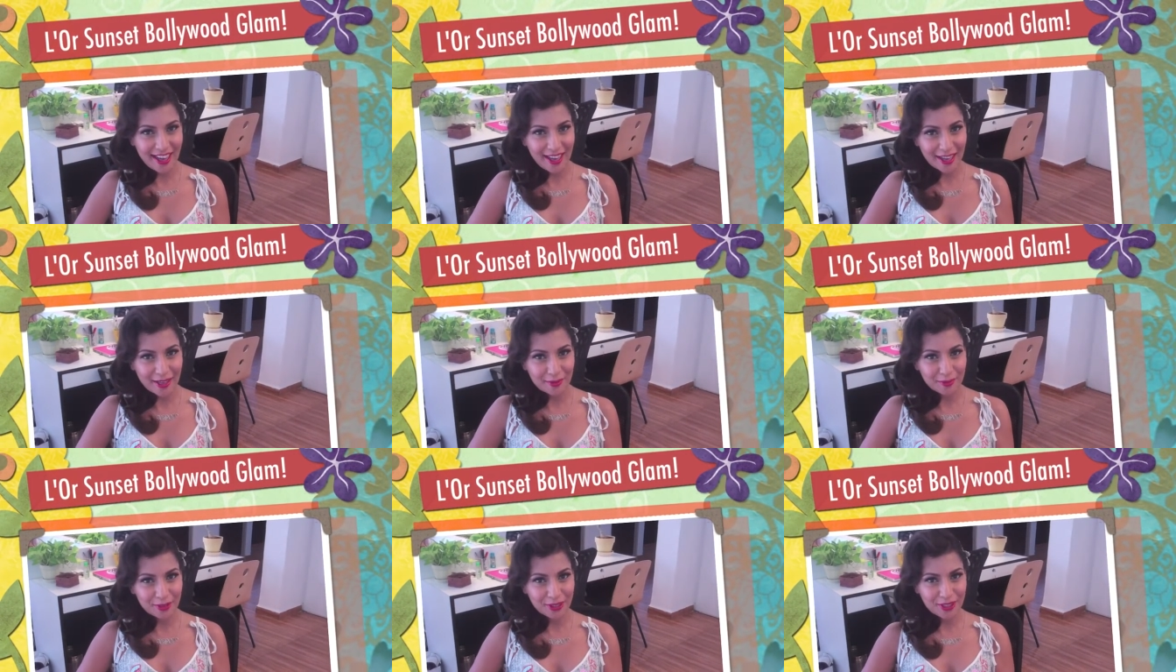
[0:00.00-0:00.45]

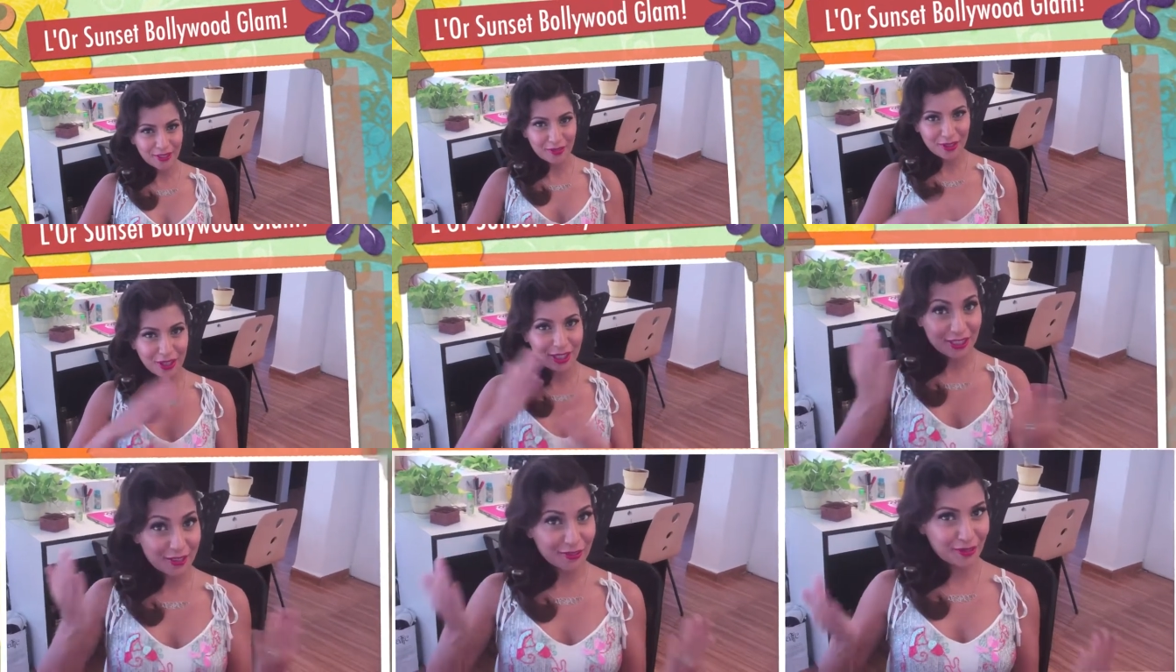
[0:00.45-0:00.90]
I'm looking
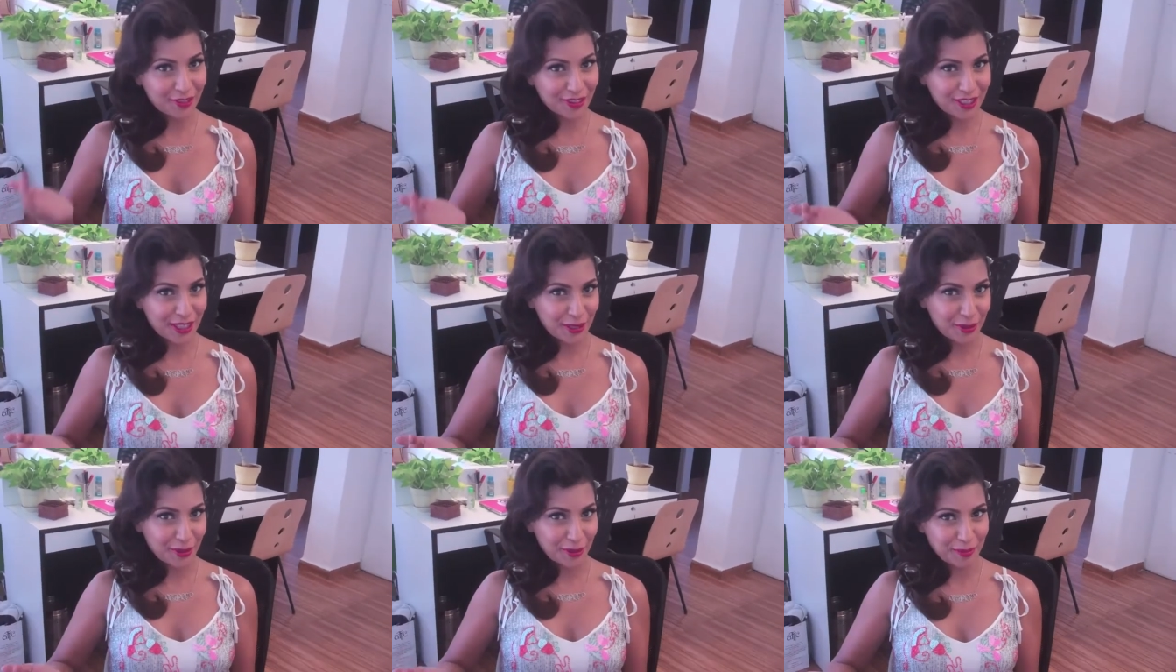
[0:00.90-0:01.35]
very different
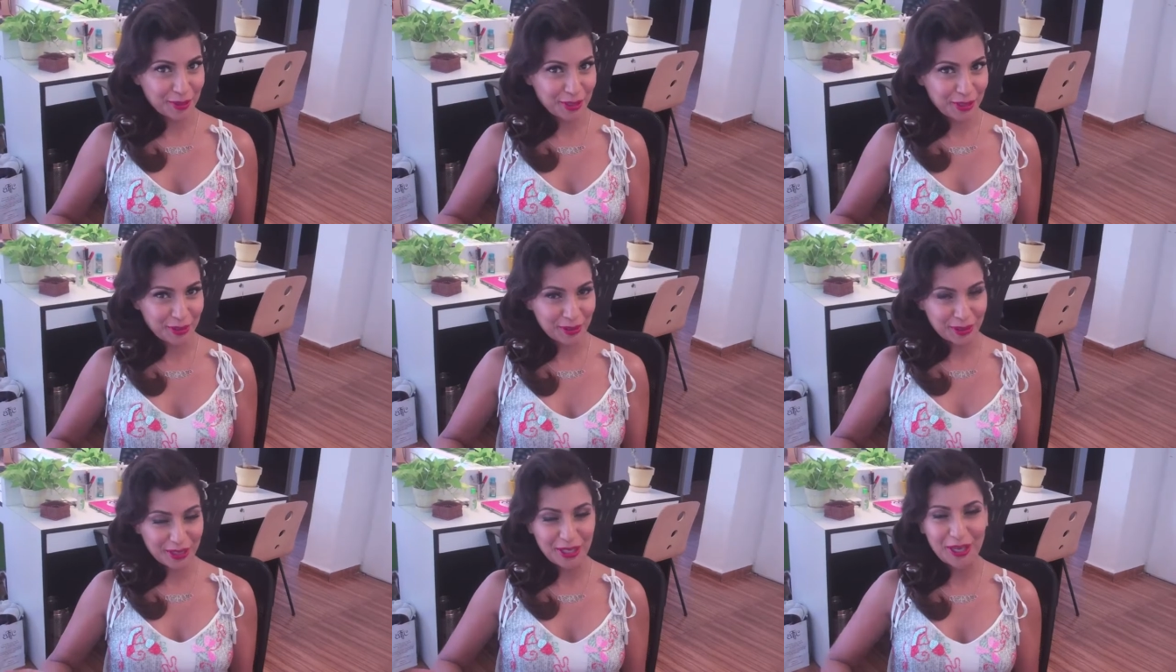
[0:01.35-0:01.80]
than I normally
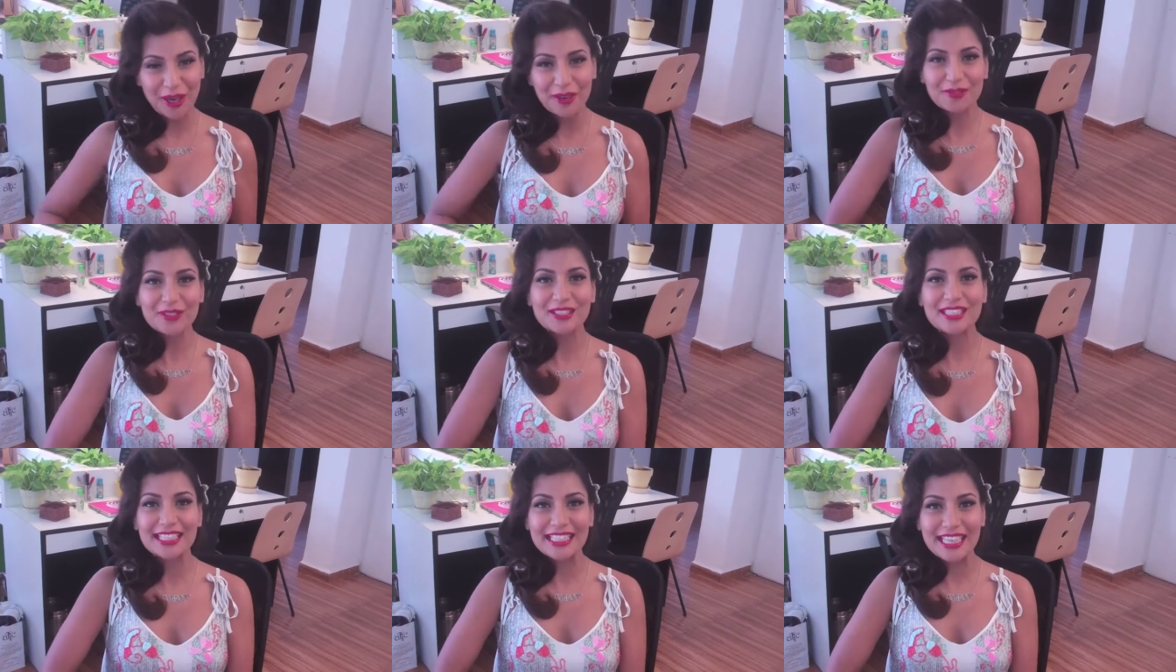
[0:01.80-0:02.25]
do at the
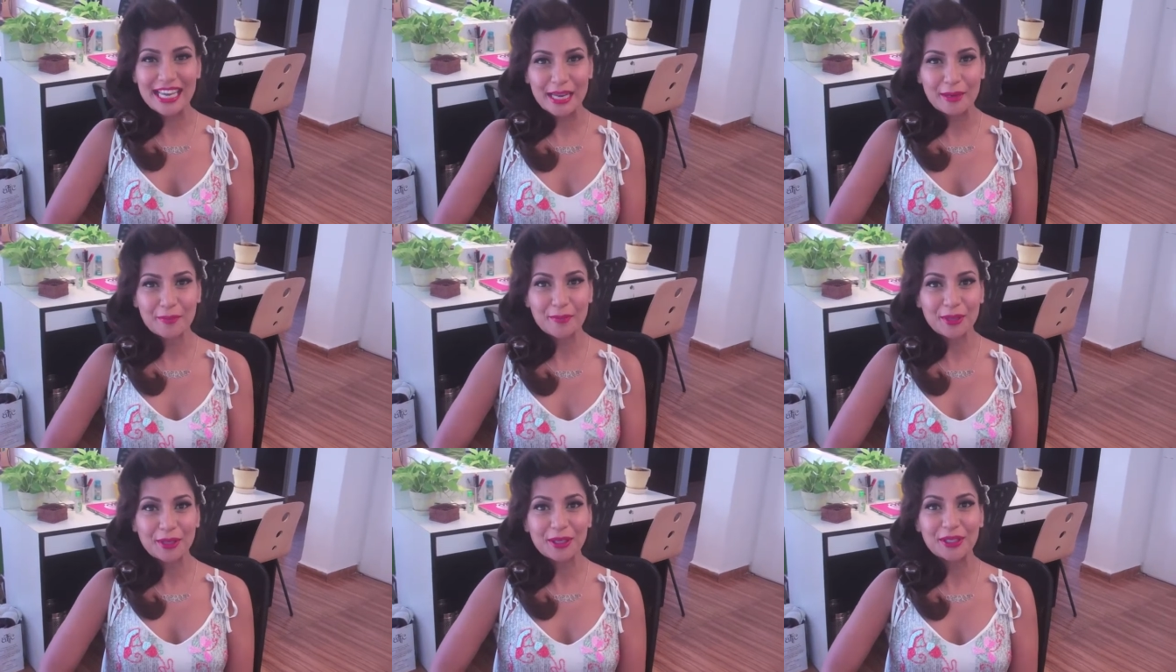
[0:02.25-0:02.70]
office
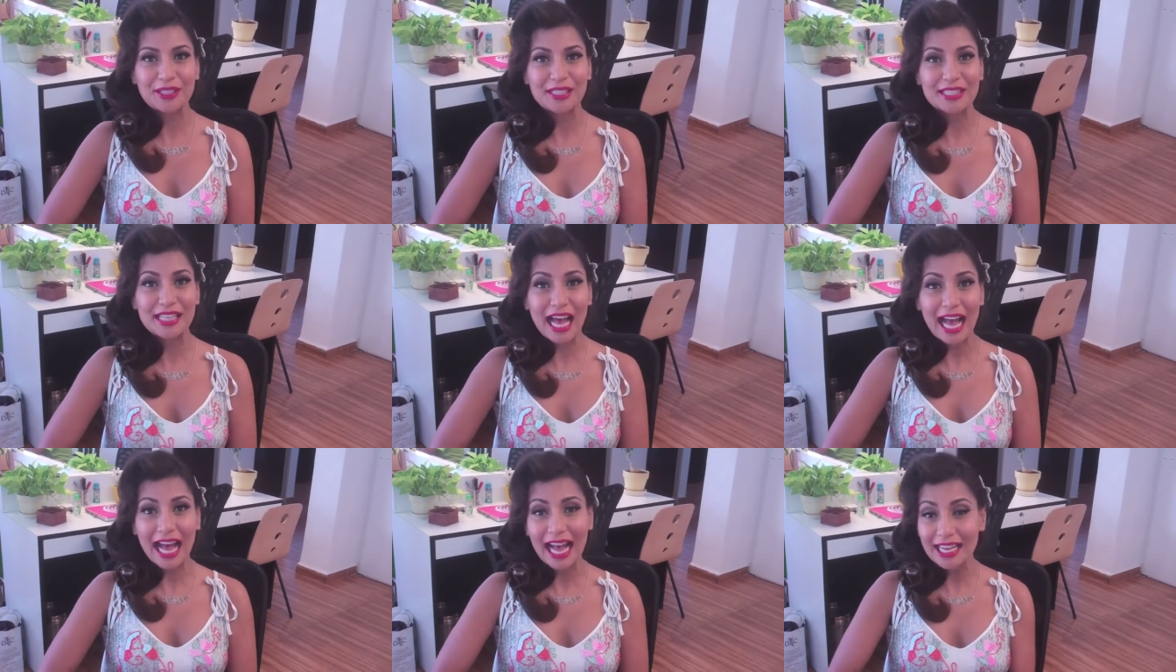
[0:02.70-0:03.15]
today
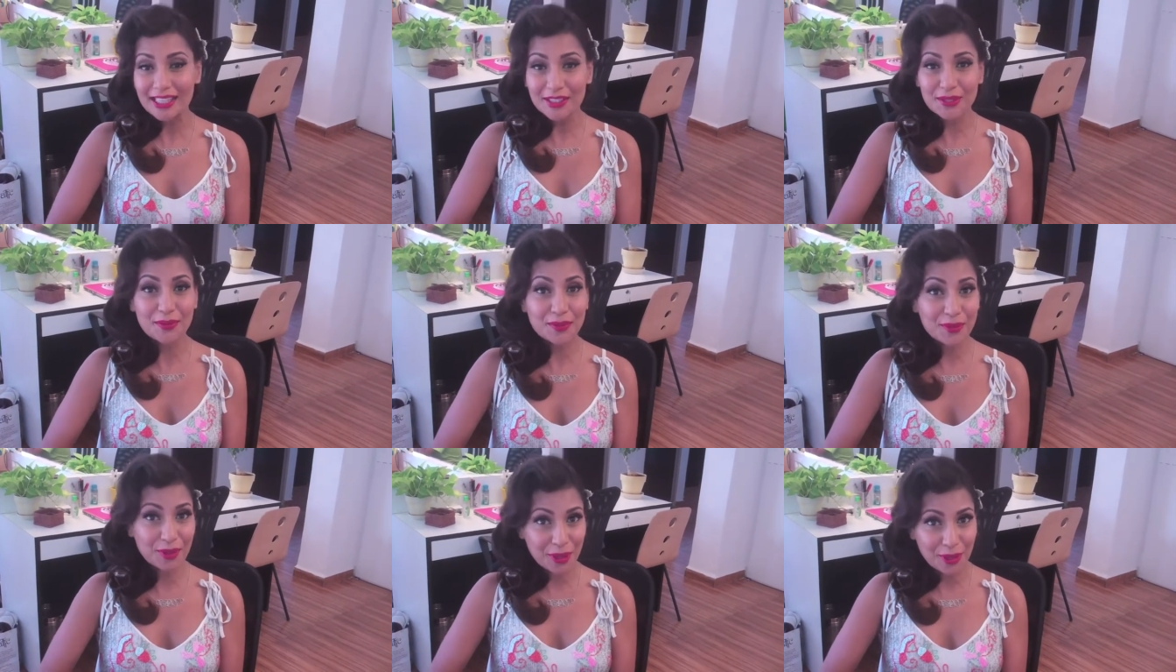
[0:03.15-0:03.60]
because as
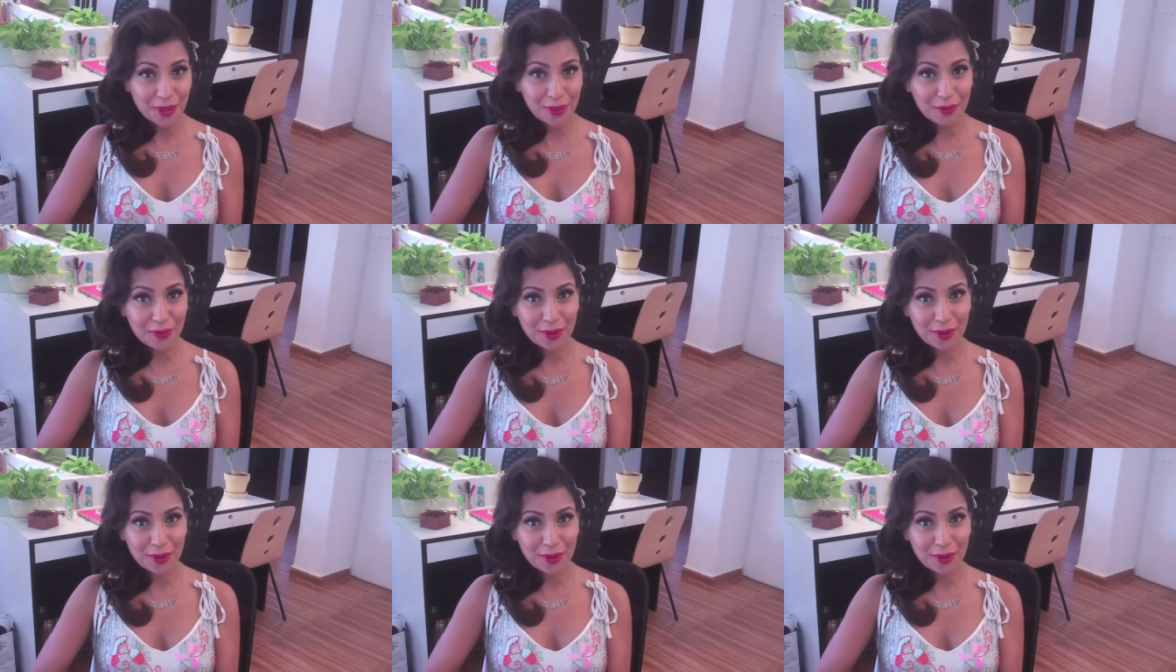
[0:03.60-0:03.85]
you know,